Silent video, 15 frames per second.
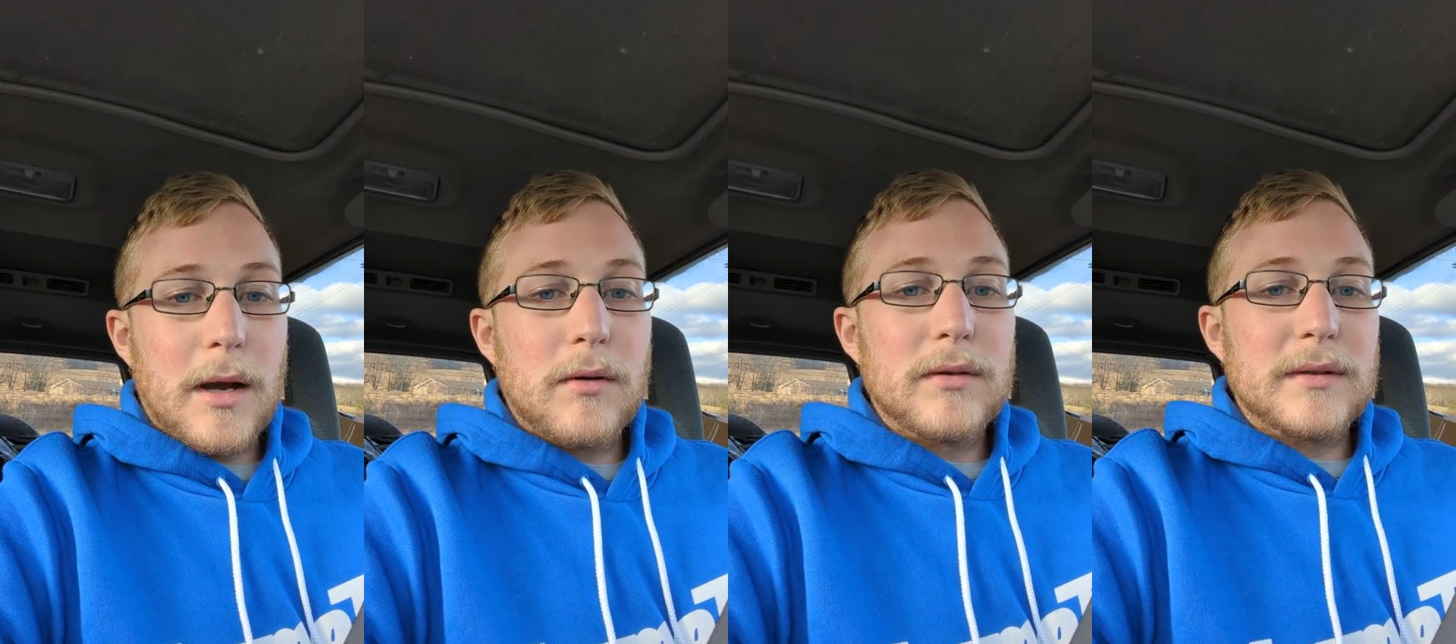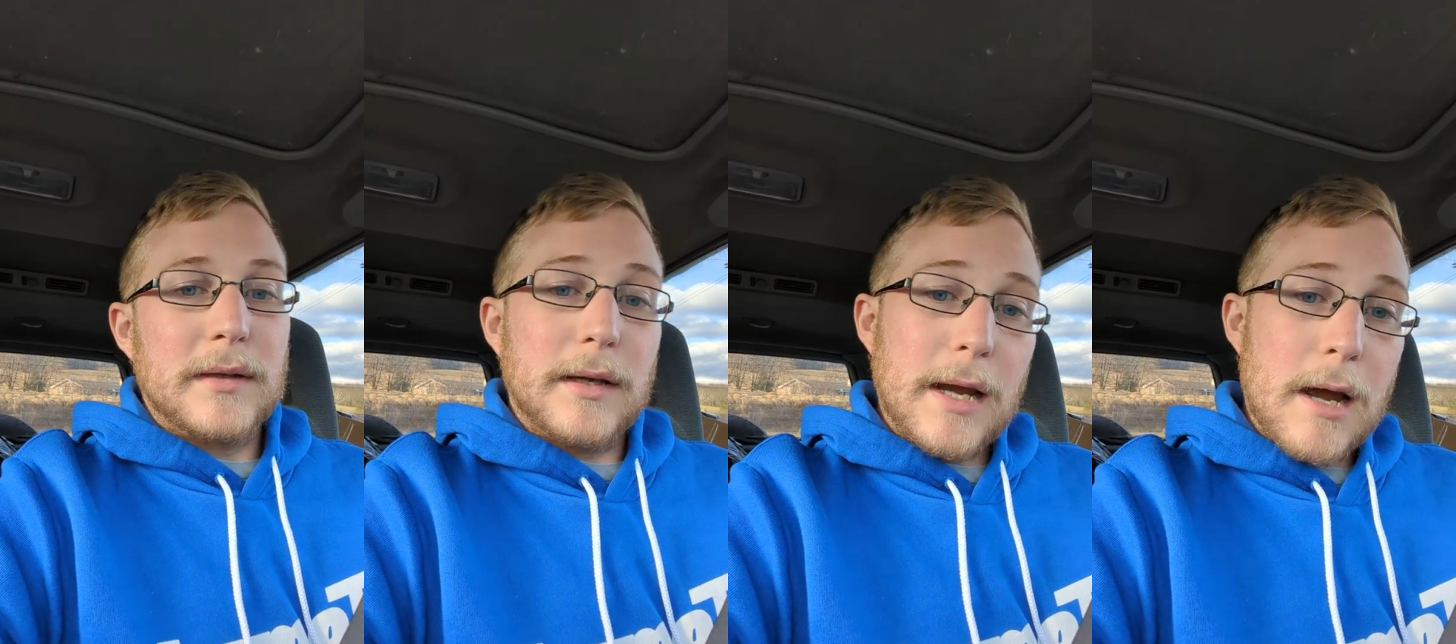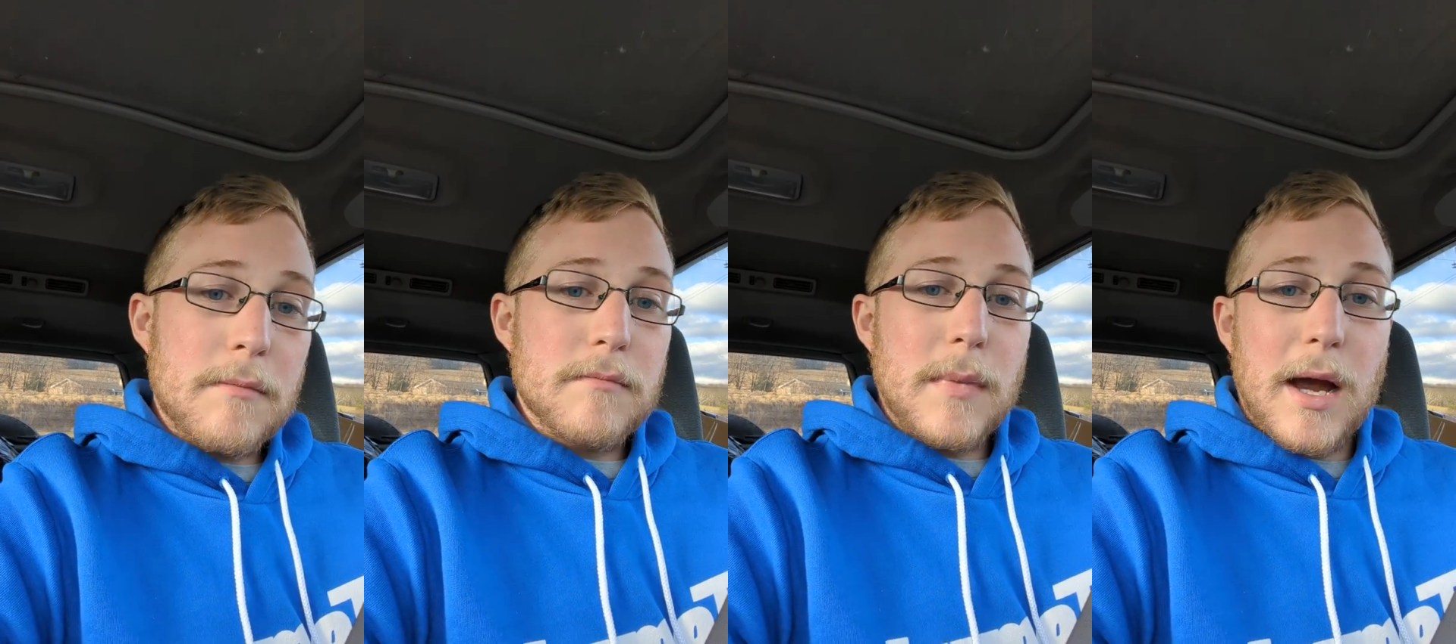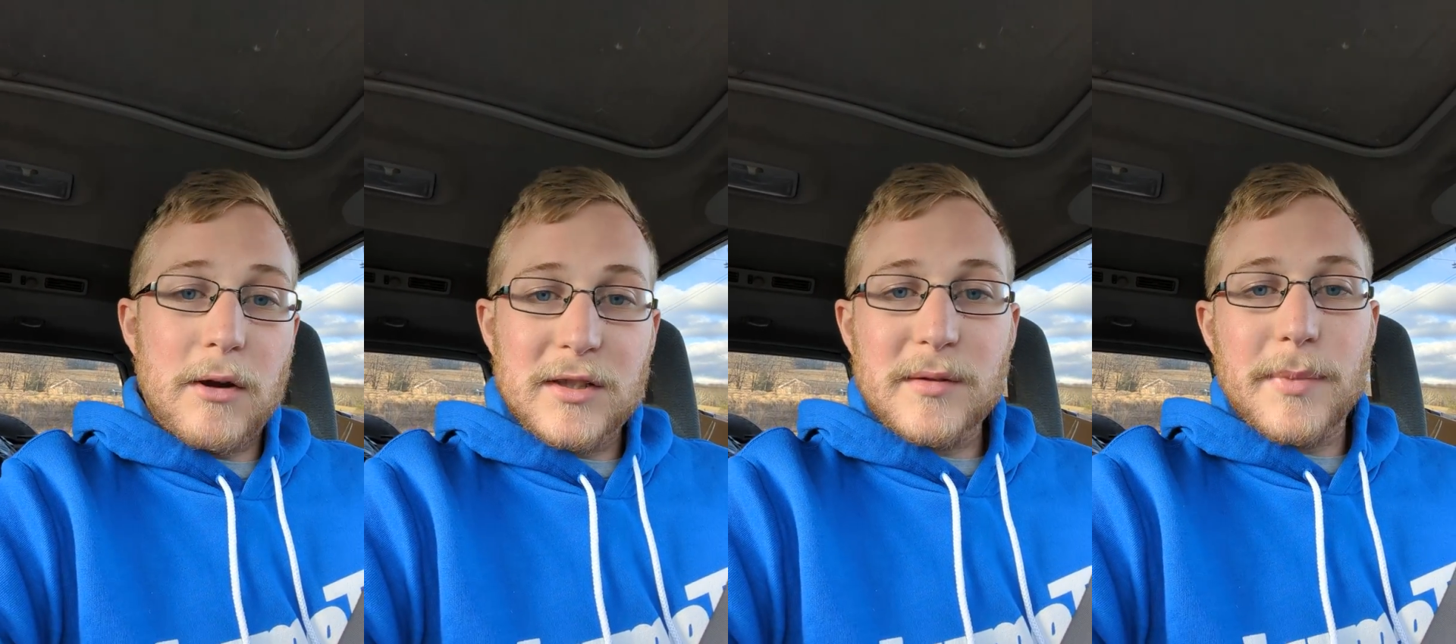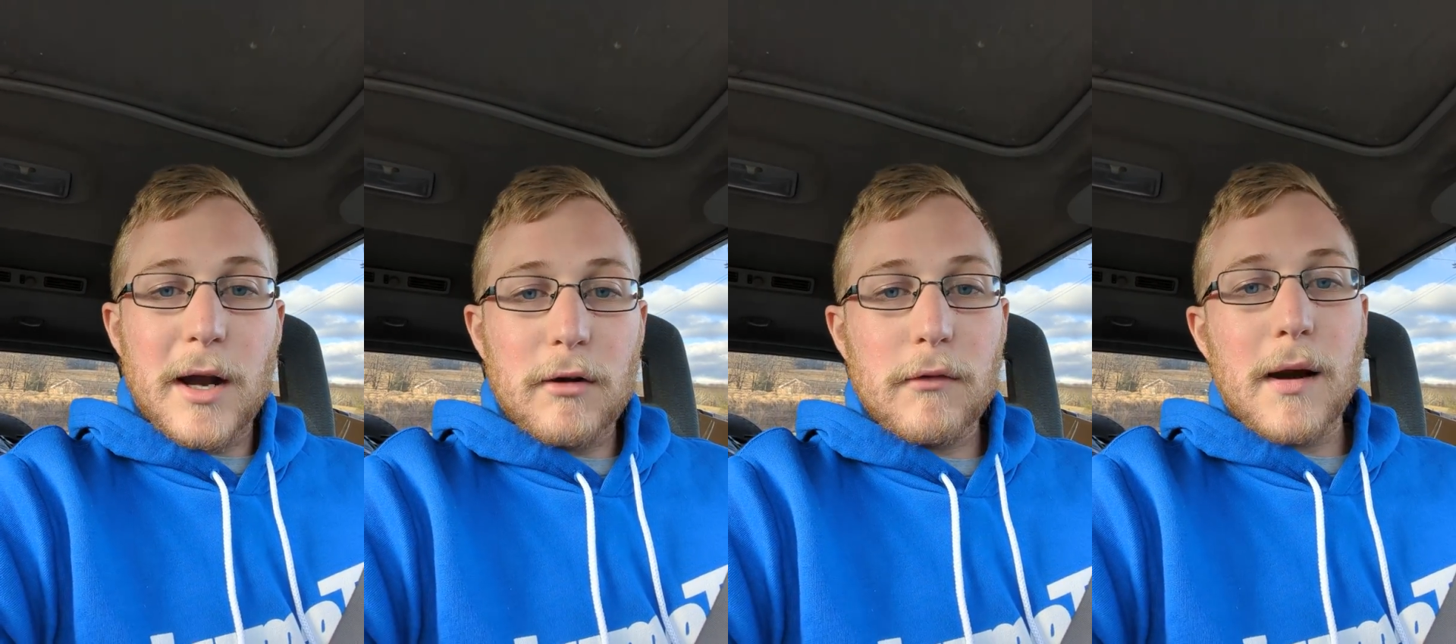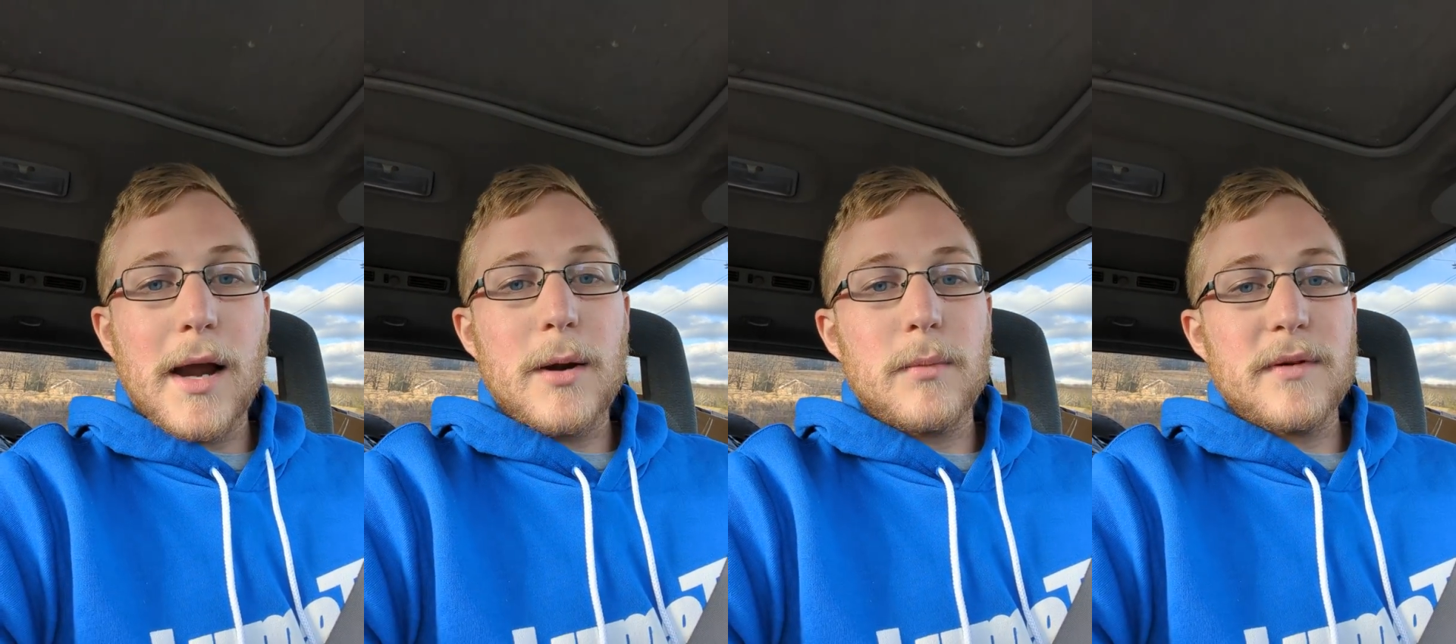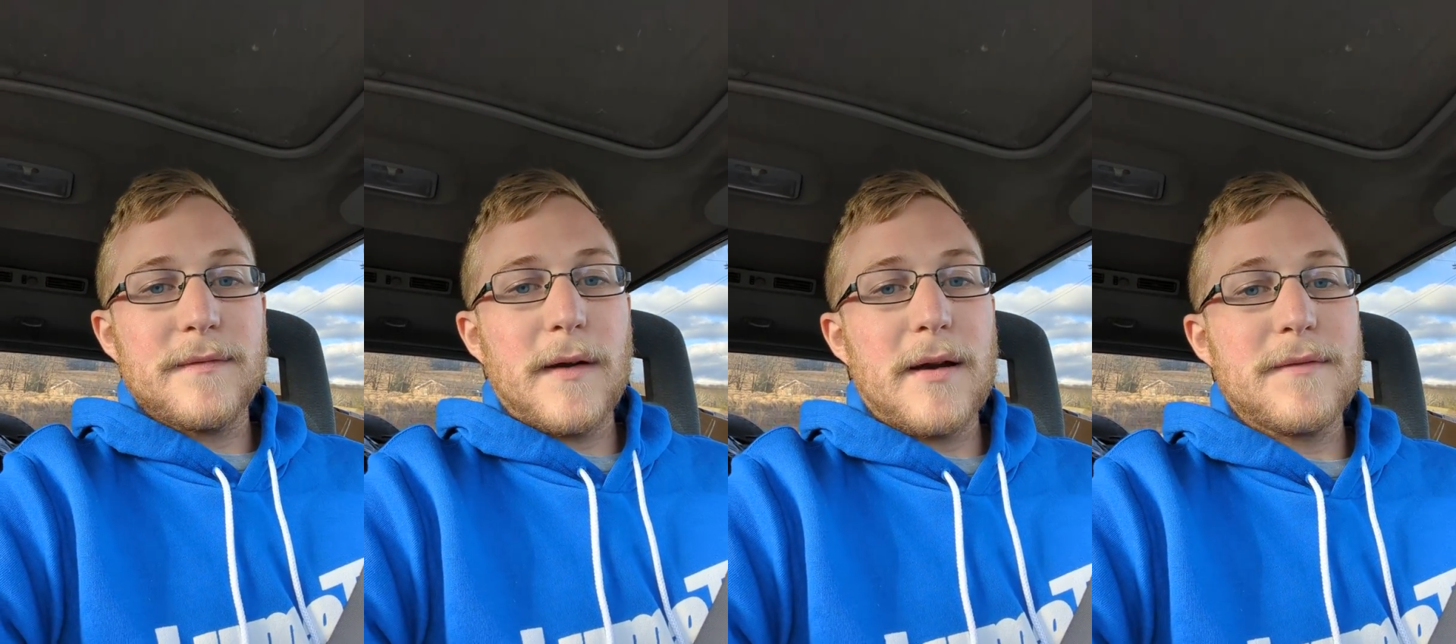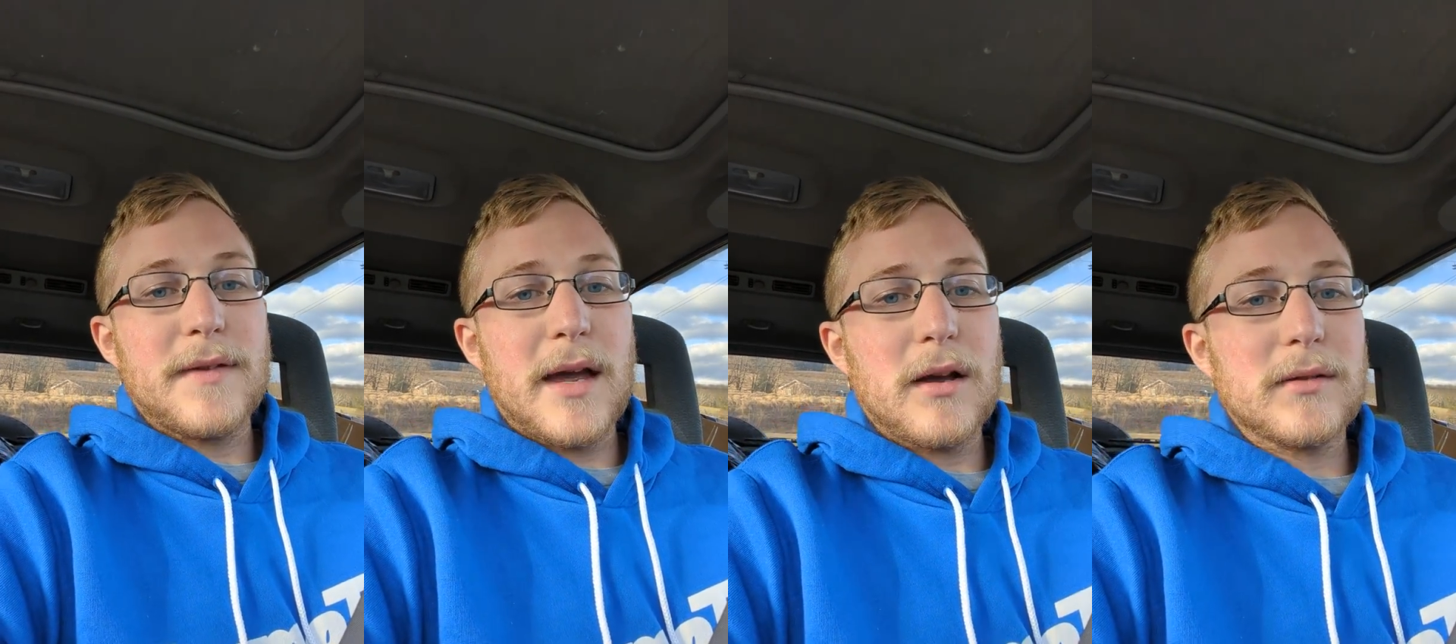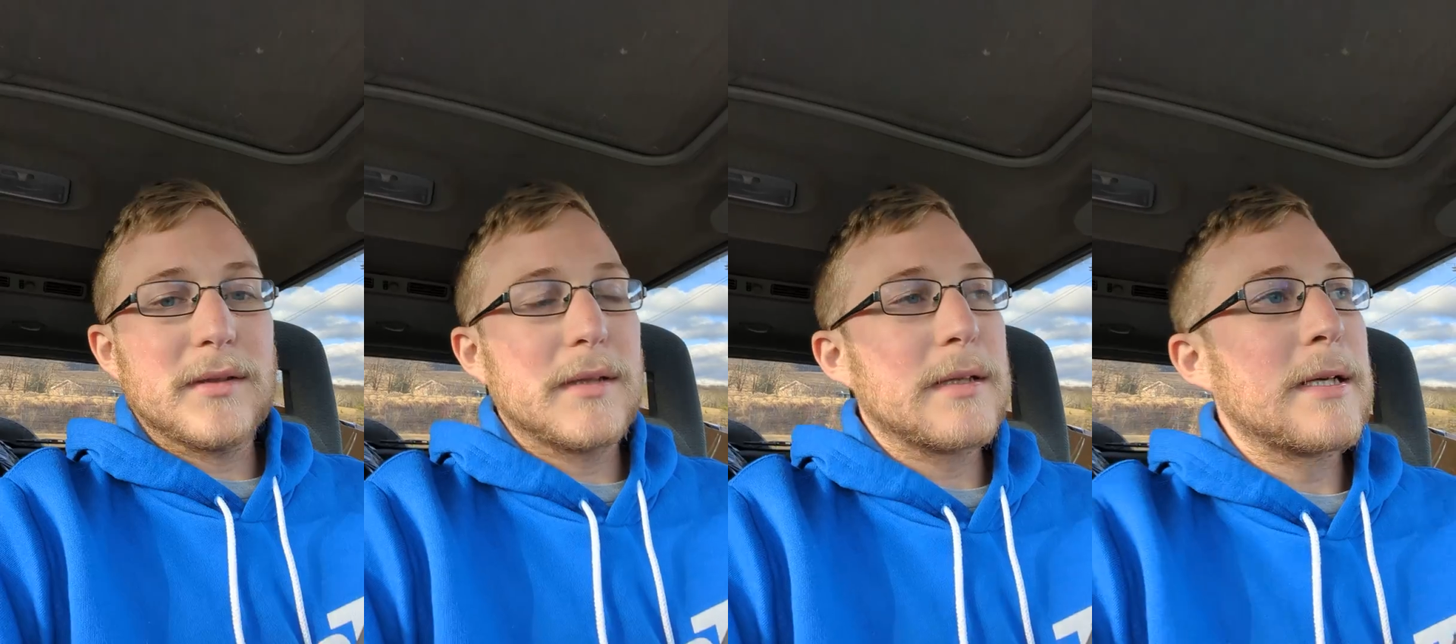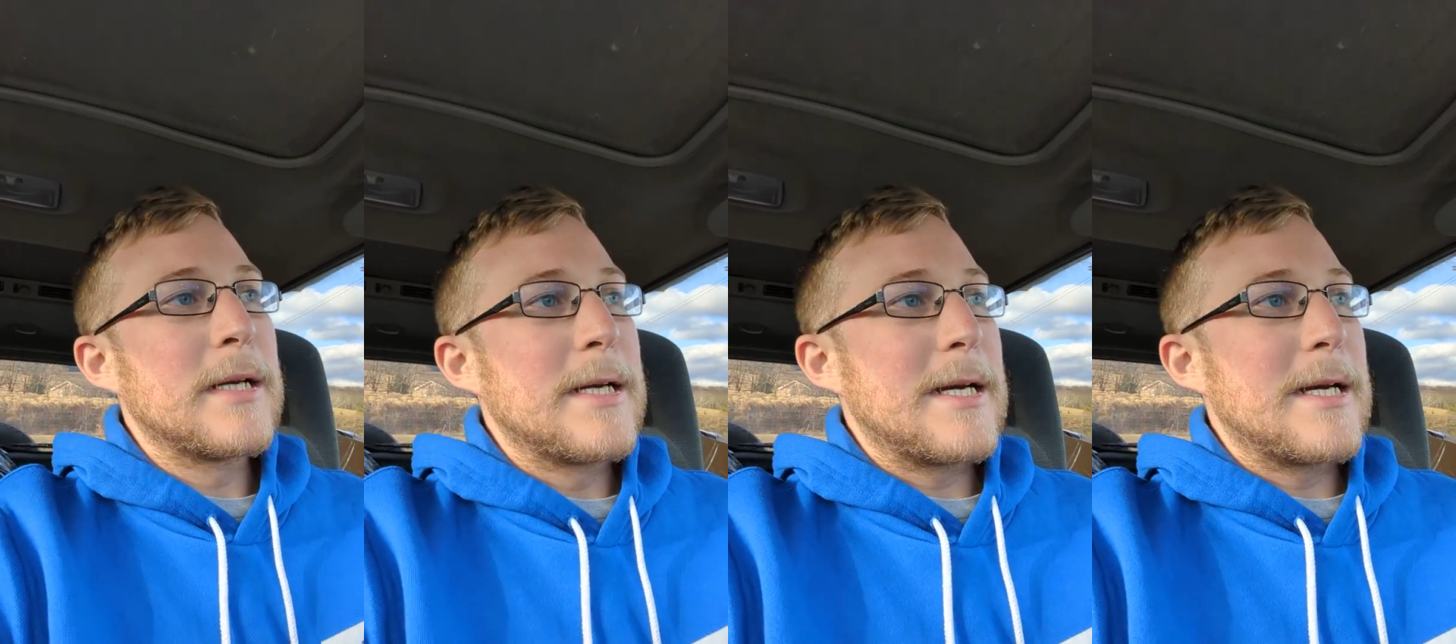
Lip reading: I was like, yeah, I was about right with 5,000.